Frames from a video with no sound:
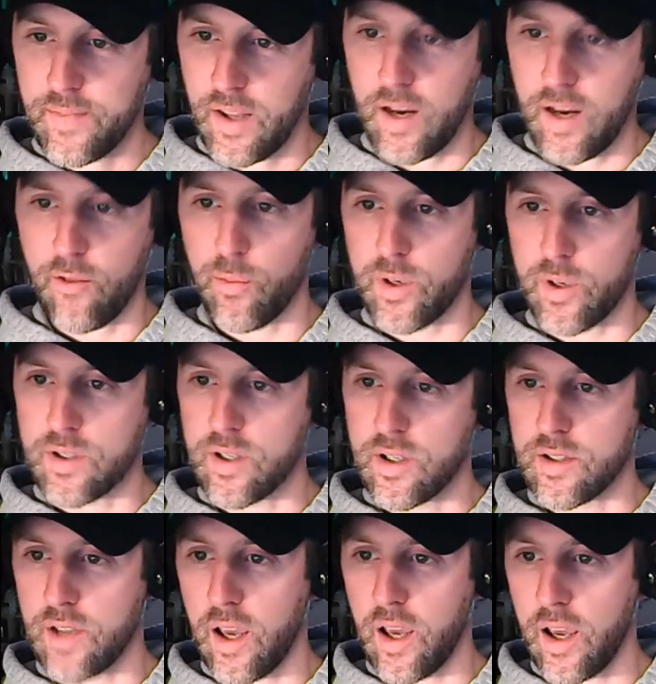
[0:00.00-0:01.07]
And everybody
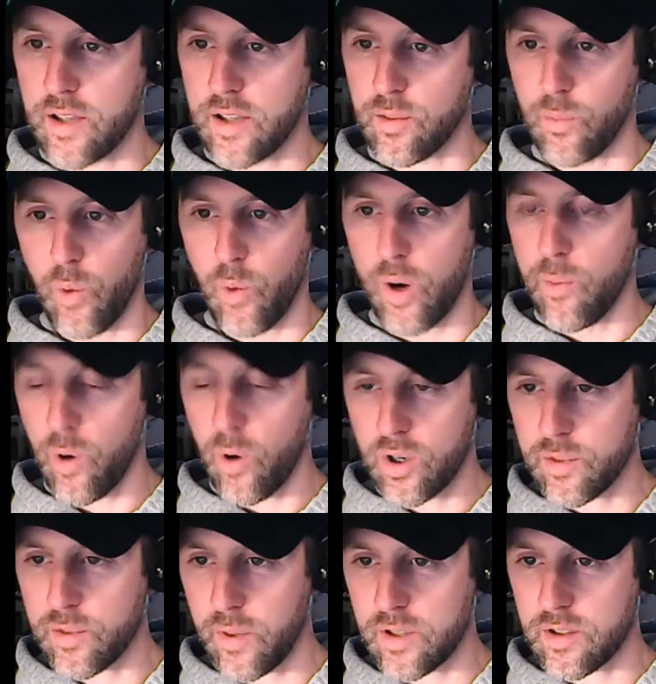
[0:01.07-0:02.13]
says, yeah, it's way more
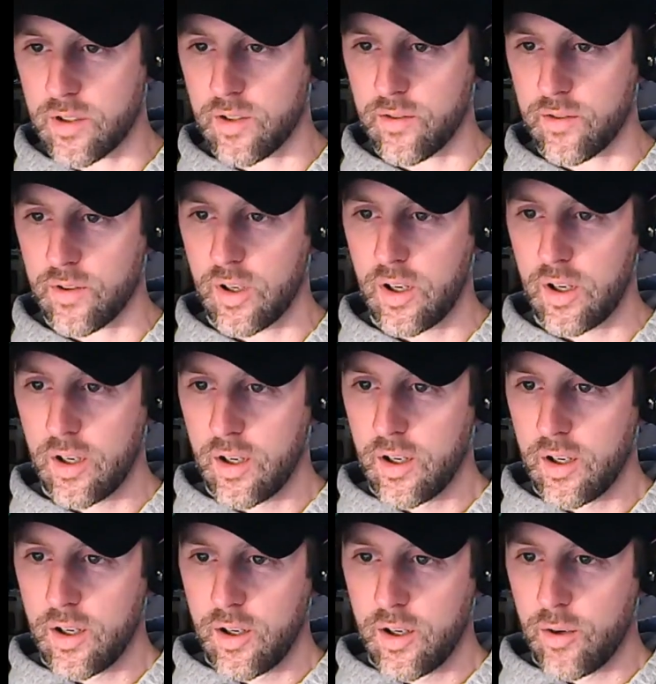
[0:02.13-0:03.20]
expensive,
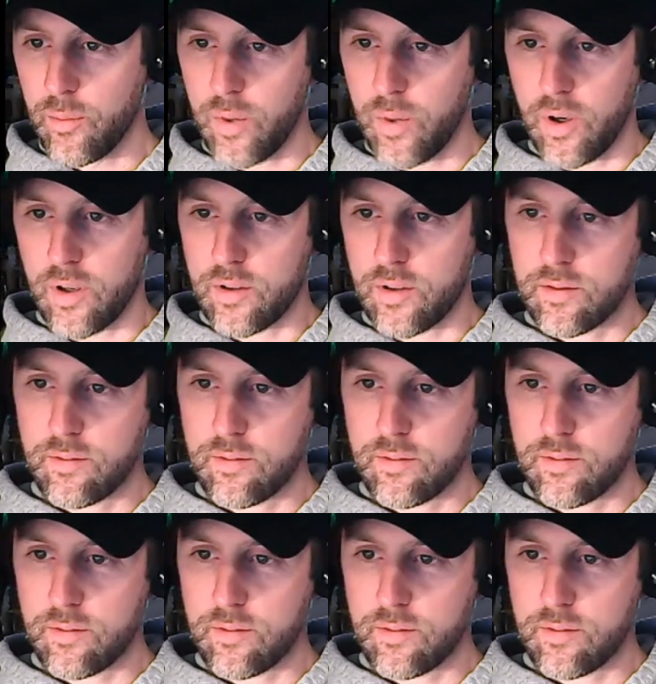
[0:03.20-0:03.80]
but